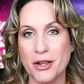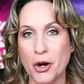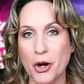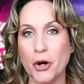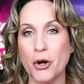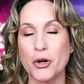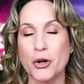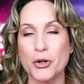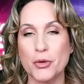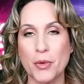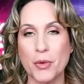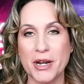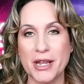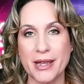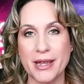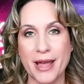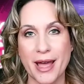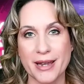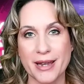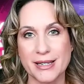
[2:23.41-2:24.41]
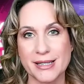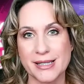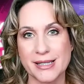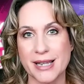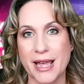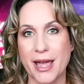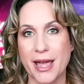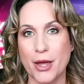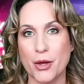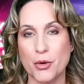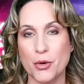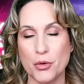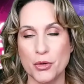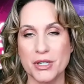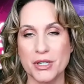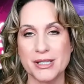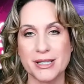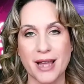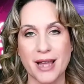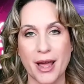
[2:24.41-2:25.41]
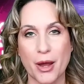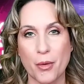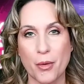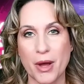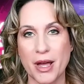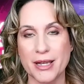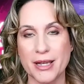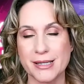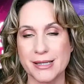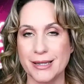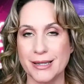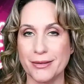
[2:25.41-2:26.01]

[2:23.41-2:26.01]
heard what he had to say, who this guy was,